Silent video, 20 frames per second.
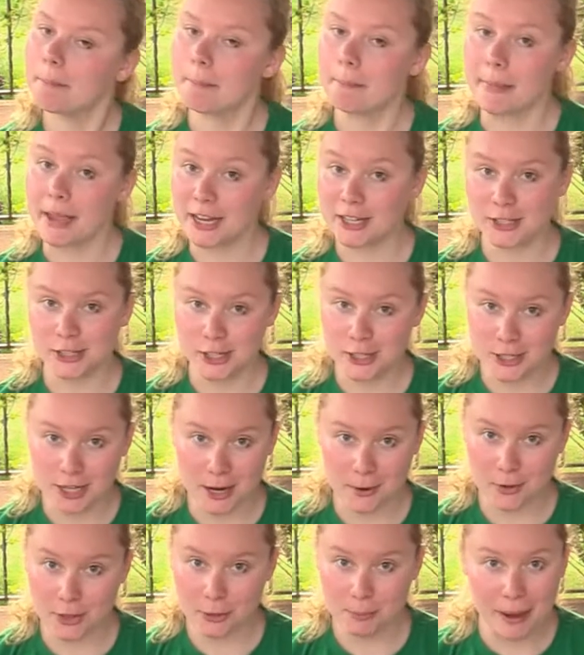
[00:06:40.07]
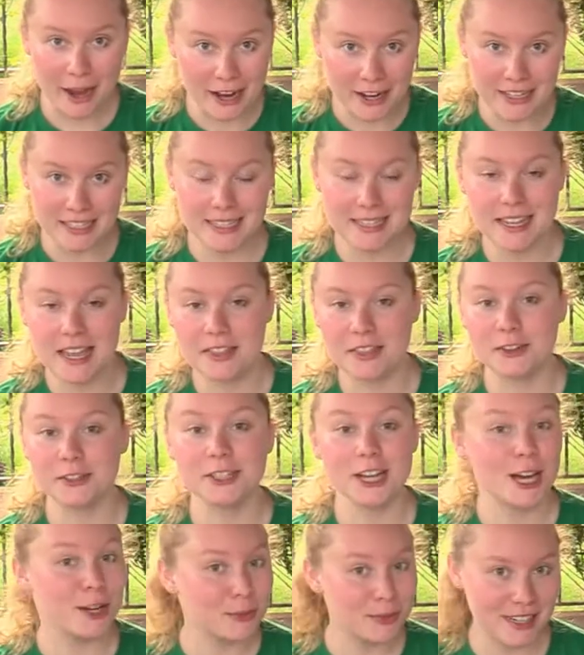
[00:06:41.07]
make sure you check with your parents that they're
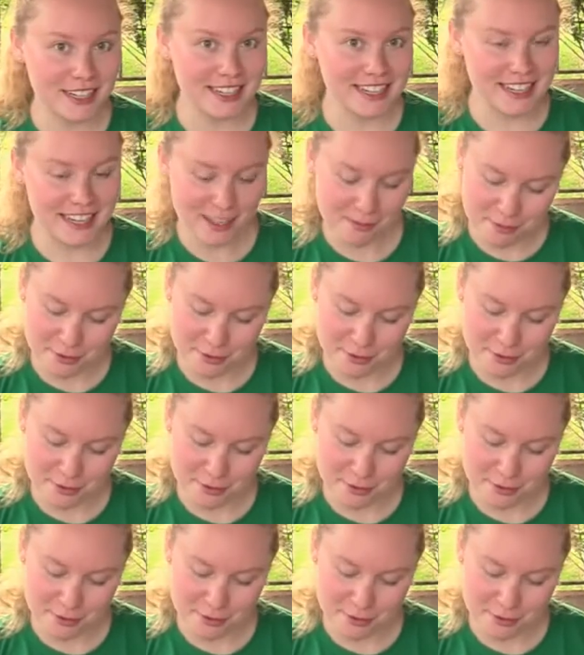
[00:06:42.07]
done reading it